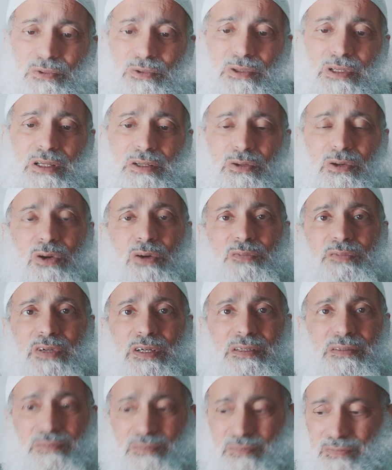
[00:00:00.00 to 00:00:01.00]
ruler
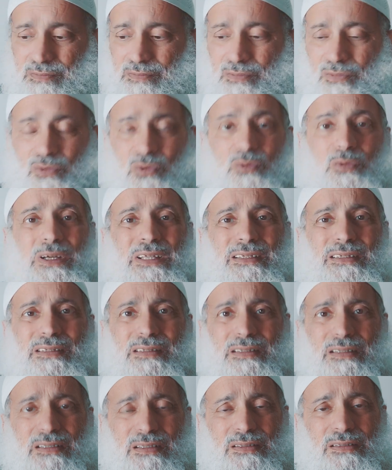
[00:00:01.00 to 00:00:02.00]
over
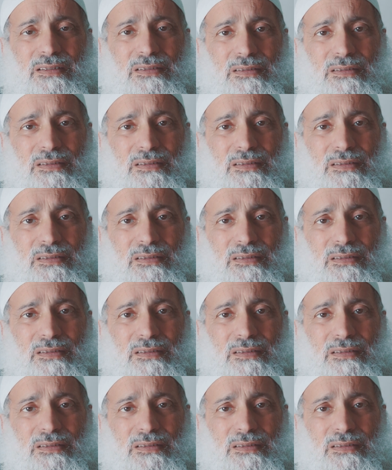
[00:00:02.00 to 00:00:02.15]
ruins?